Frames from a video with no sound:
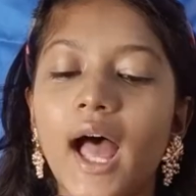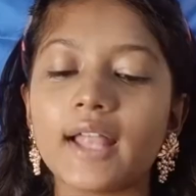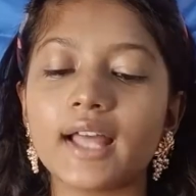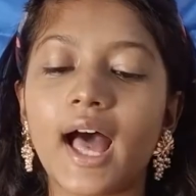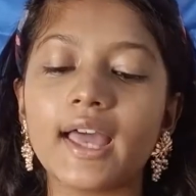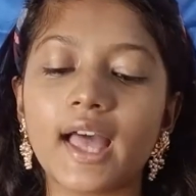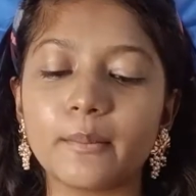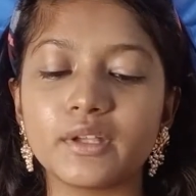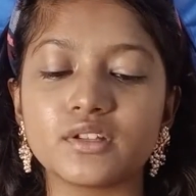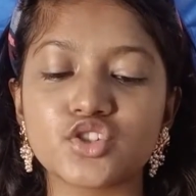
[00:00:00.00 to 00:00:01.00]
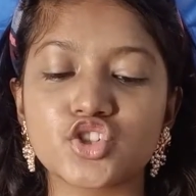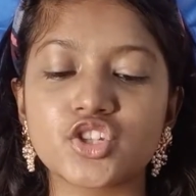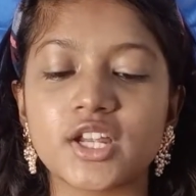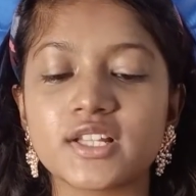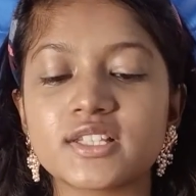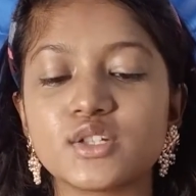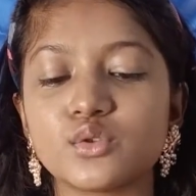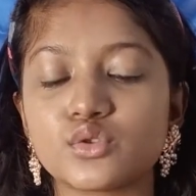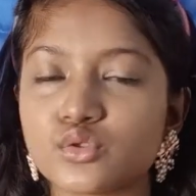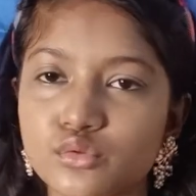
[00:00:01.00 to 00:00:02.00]
and I am in the shade
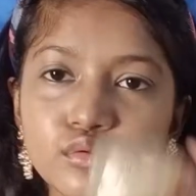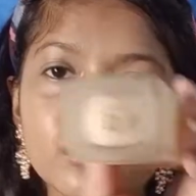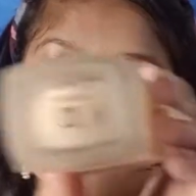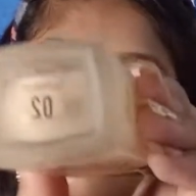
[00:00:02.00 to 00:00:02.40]
02.